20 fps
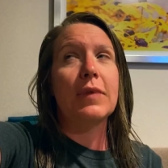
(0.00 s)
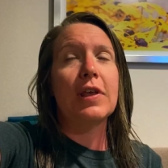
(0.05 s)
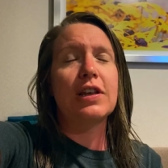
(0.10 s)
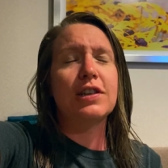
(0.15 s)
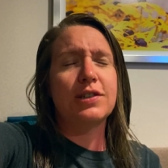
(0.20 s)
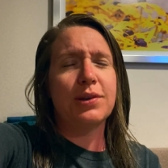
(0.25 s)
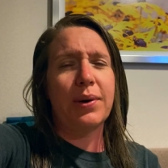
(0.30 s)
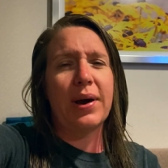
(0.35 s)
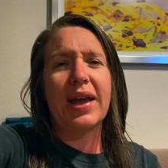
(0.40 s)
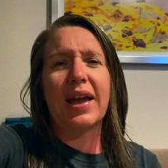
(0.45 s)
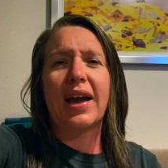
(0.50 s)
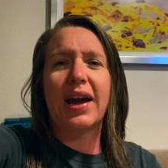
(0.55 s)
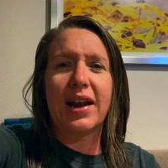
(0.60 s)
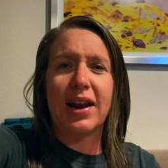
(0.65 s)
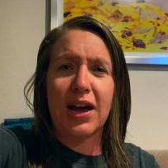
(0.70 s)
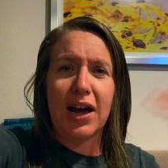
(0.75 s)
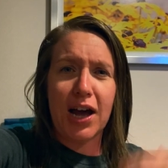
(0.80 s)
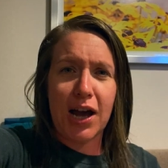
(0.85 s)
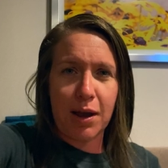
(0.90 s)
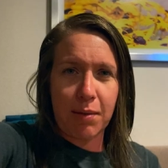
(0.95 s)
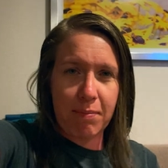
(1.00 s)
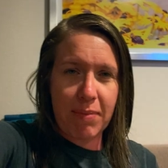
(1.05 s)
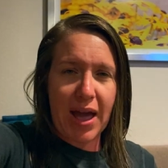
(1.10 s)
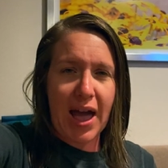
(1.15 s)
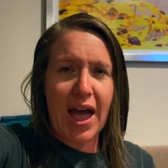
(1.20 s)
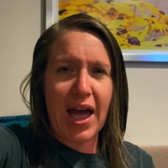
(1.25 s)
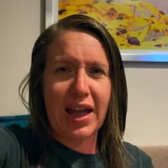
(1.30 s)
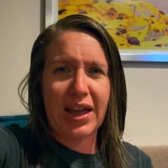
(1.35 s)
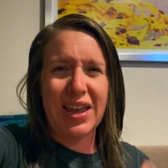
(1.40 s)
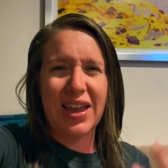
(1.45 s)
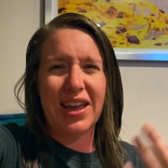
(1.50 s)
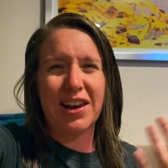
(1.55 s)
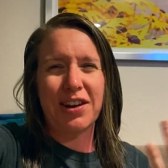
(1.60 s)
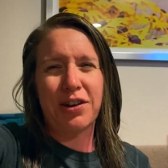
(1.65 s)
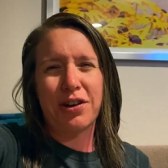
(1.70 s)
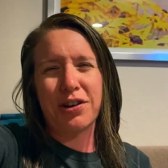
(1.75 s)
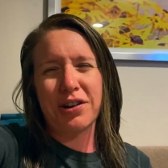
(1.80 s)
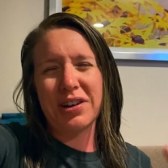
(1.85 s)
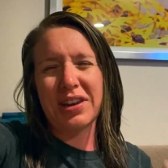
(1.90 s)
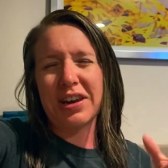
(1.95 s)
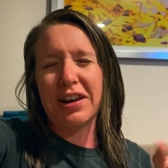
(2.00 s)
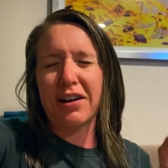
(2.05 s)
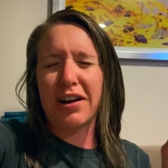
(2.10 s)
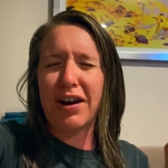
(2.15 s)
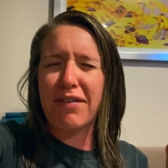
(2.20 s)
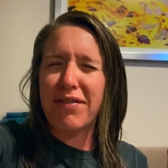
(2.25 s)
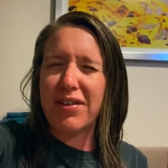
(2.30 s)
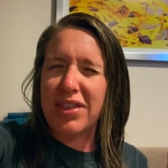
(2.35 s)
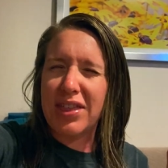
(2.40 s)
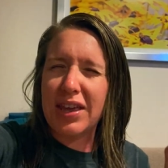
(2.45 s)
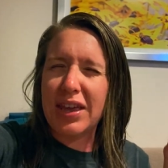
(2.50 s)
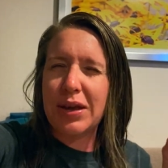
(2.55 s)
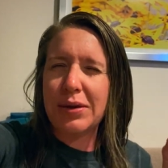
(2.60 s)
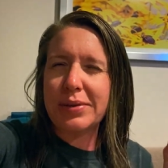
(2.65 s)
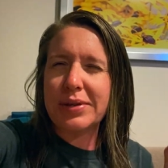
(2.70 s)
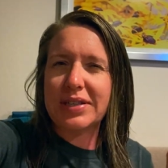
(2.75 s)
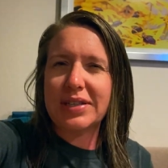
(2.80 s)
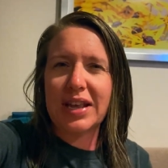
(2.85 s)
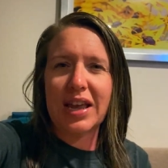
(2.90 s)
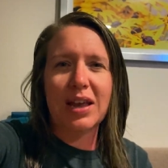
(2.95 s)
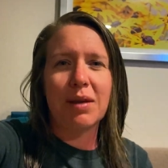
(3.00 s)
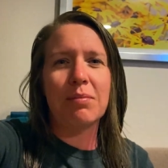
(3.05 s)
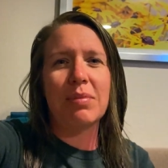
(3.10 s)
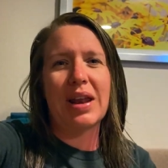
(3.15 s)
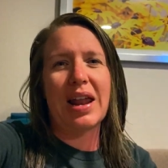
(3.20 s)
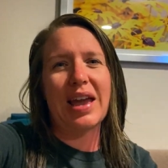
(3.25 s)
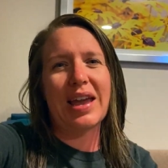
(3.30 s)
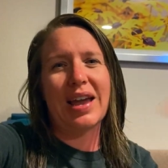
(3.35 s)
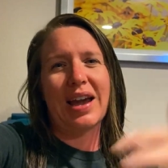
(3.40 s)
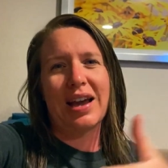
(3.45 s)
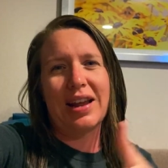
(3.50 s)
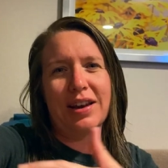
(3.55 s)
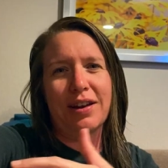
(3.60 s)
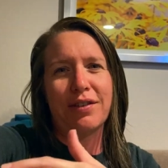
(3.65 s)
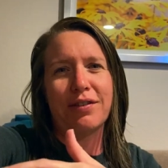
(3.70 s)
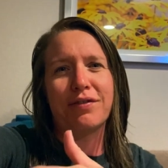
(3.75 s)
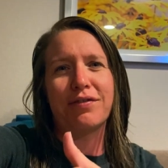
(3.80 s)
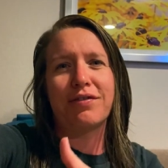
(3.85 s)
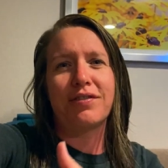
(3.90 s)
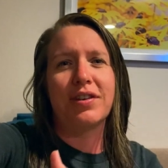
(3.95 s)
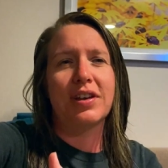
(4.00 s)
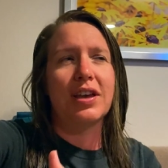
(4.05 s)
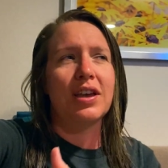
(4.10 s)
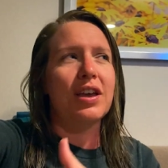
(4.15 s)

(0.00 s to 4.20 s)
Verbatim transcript: So I kind of hung back and couldn't hear everything he was saying, but I kind of